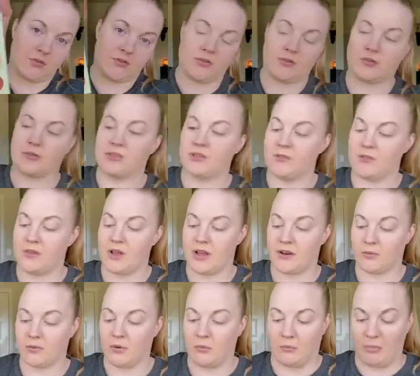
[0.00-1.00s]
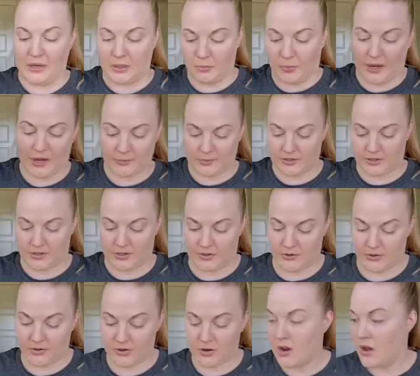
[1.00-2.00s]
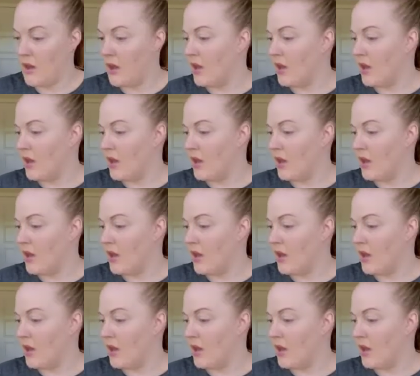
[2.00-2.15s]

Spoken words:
There's no like real big pops of color.